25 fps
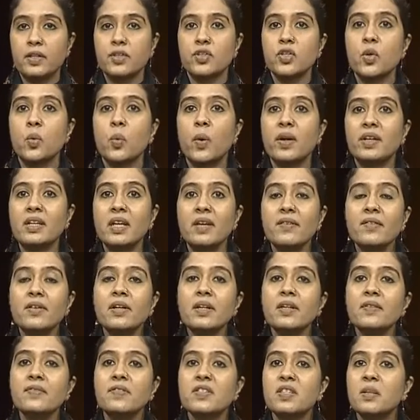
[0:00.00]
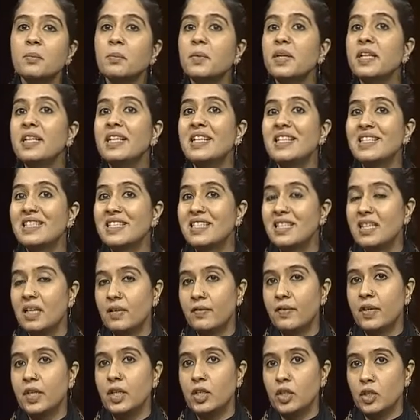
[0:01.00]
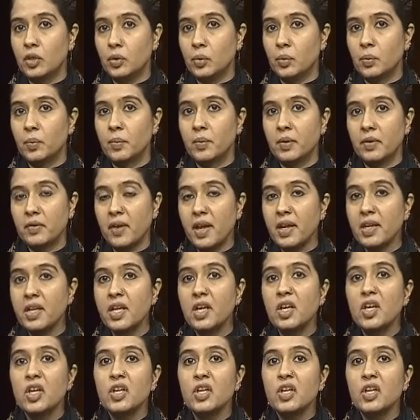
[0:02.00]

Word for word: So whatever if somebody is giving you, right?